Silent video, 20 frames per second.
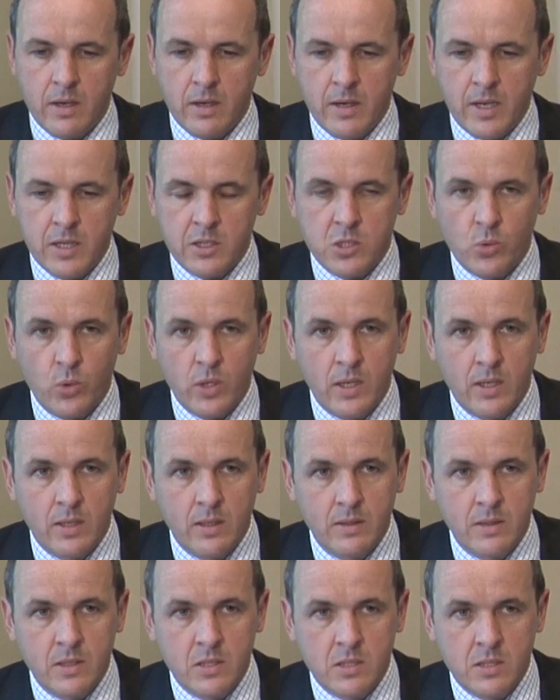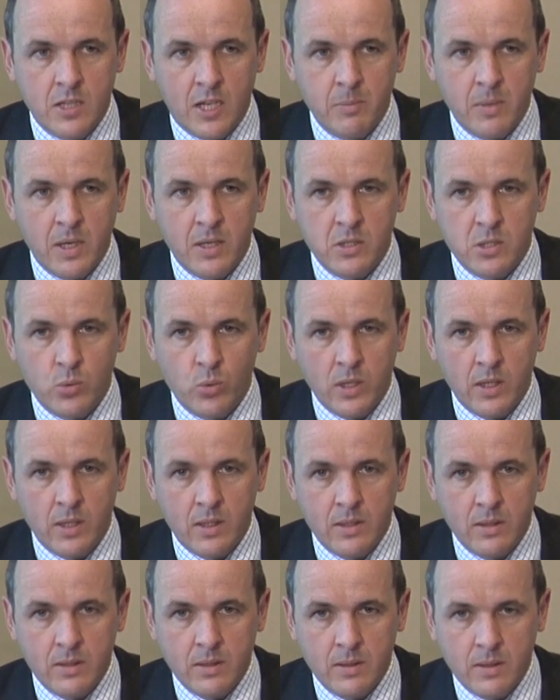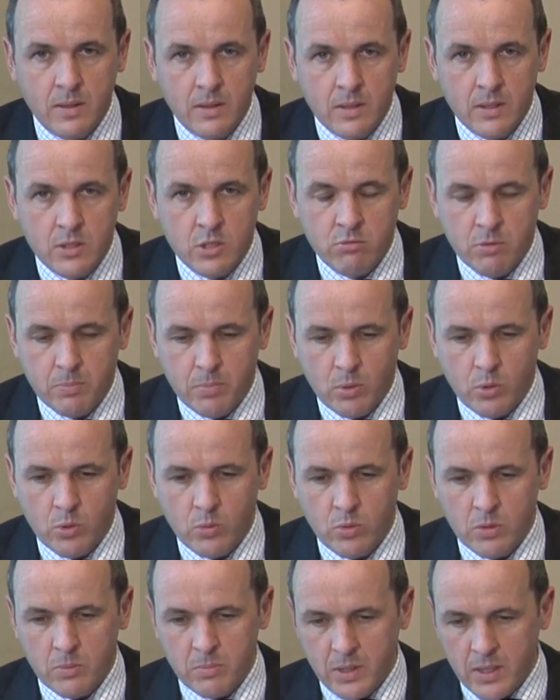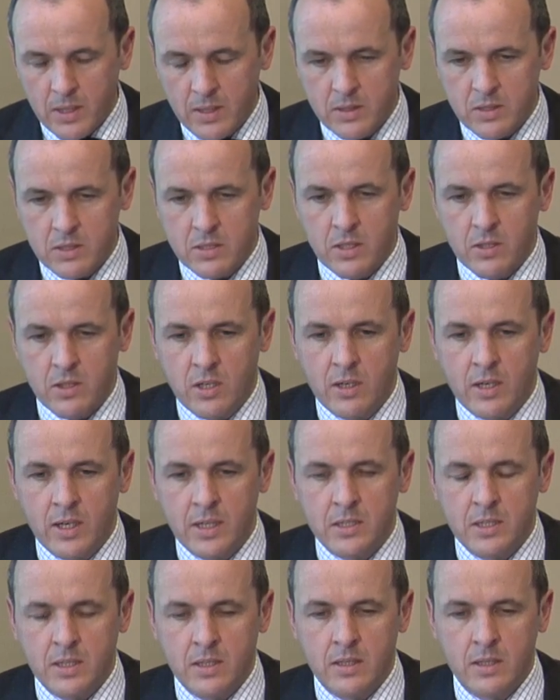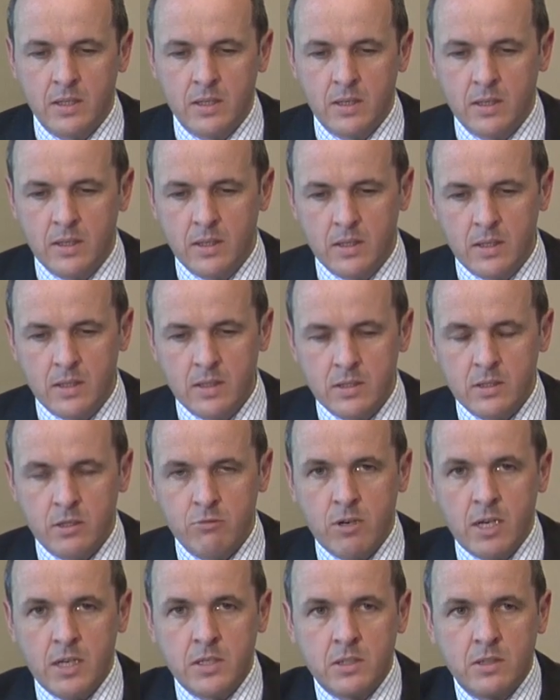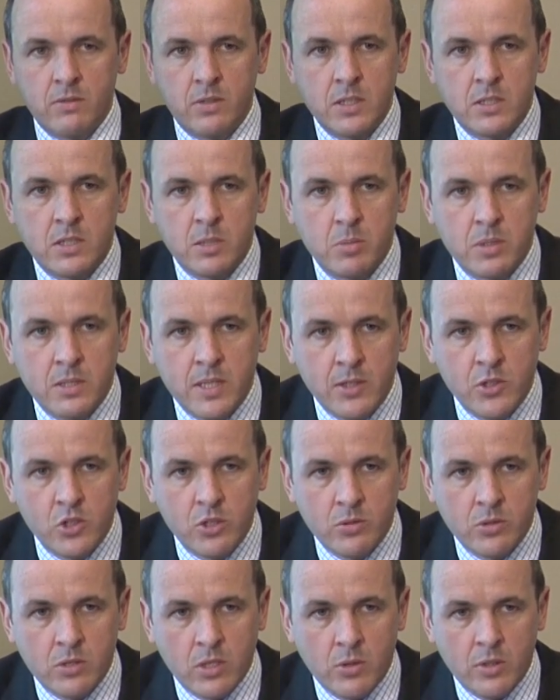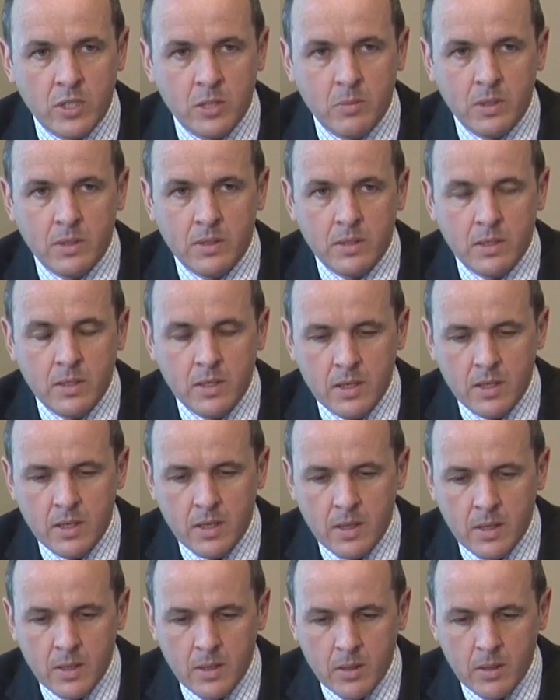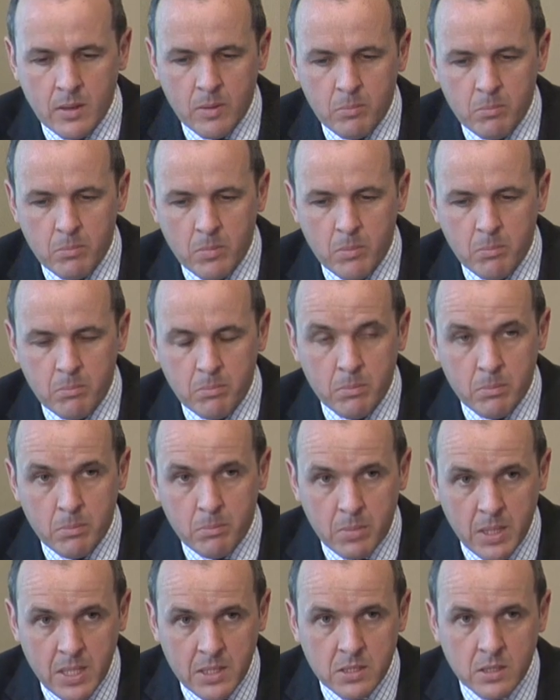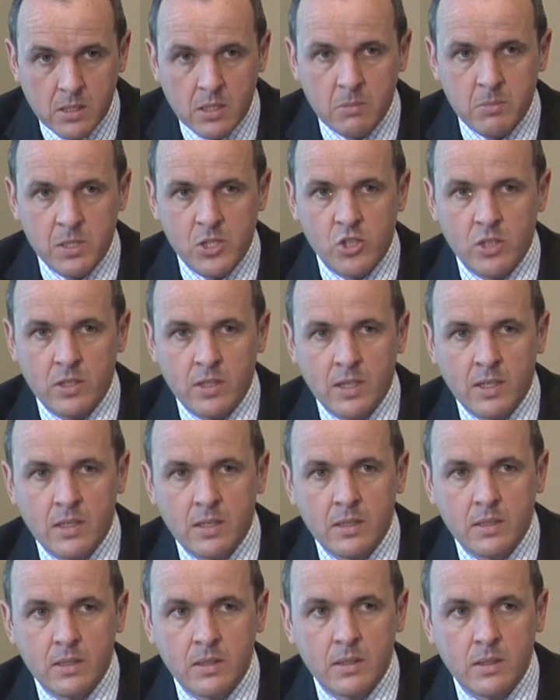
Next week, this time next week, this report will be circulated. It's a relatively substantial document. Peter commissioned it.